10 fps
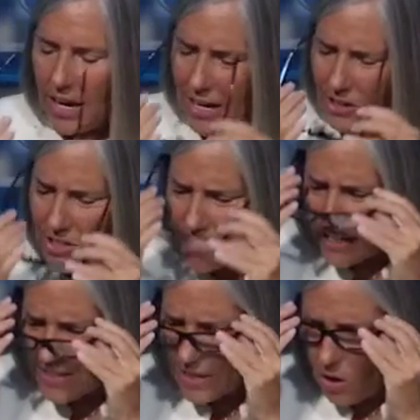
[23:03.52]
Aaron
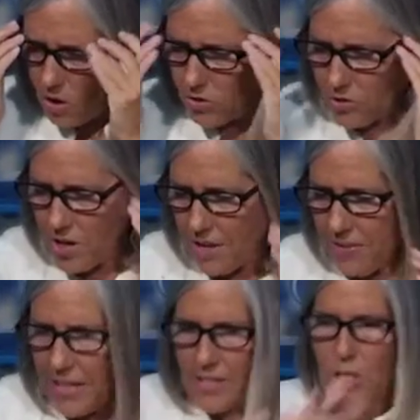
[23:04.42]
says the all or
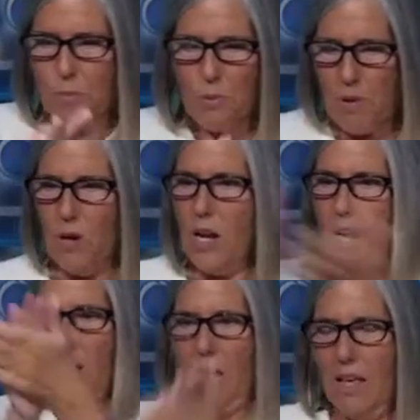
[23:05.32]
nothing is
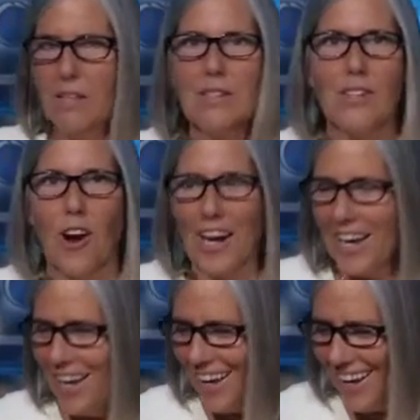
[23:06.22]
promoted.
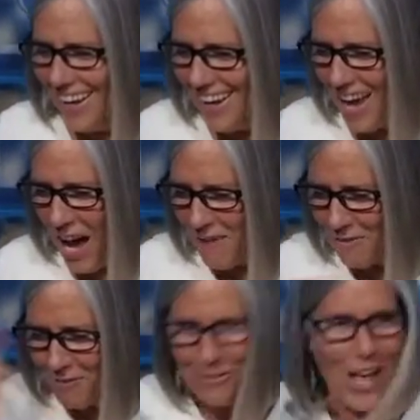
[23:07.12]
Sorry, I have
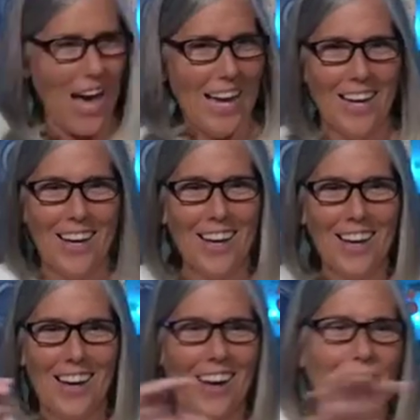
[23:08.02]
a fly,
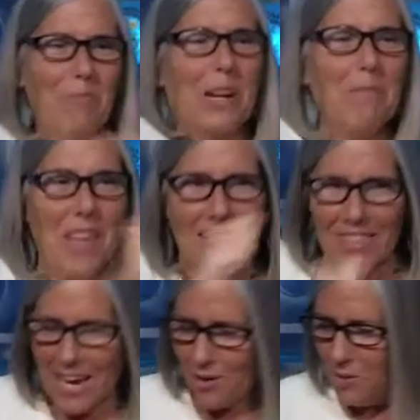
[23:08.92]
but I'm not
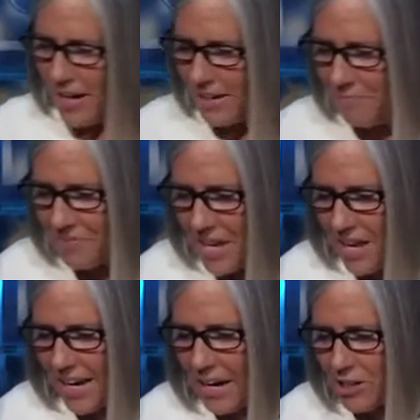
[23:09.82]
that quick.
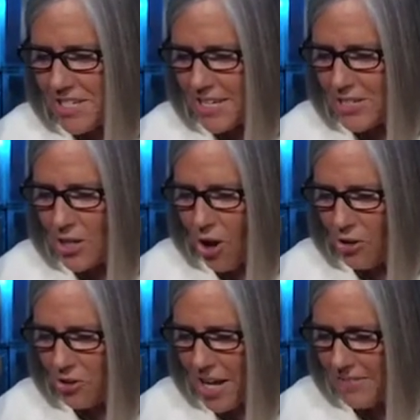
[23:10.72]
Aaron says the
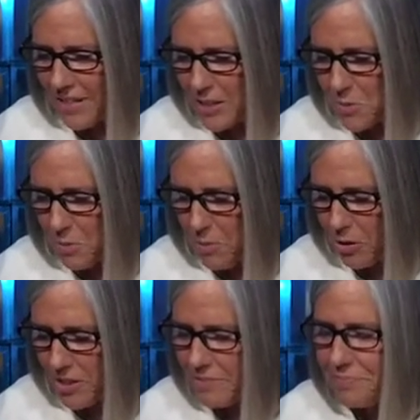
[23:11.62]
all or nothing is
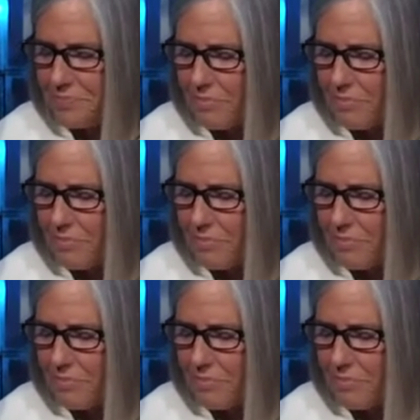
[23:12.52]
promoted.